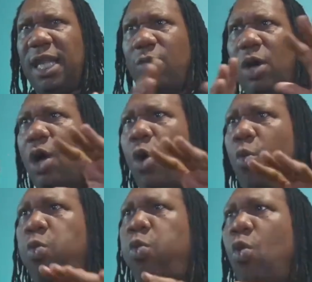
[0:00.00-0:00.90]
Like, what,
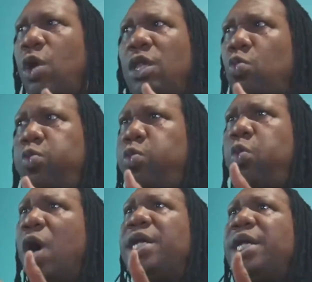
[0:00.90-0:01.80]

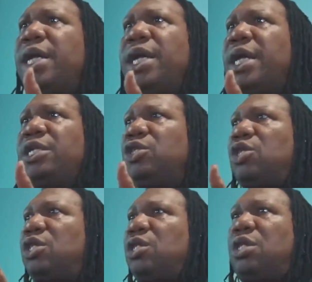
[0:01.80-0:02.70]
what
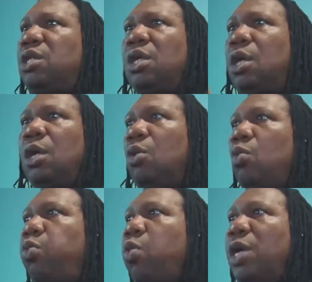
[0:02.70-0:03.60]
is,
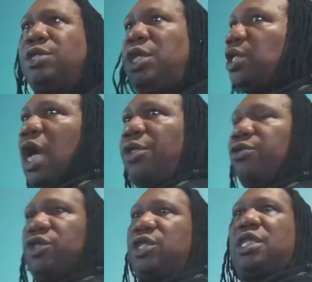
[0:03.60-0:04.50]
what is this
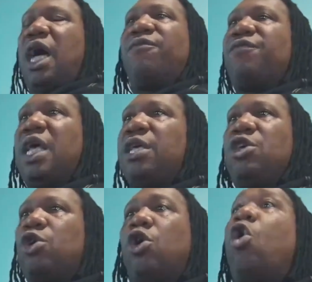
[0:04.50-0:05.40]
other stuff
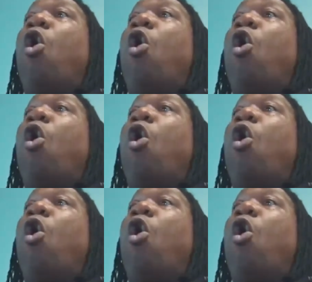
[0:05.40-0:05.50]
that you're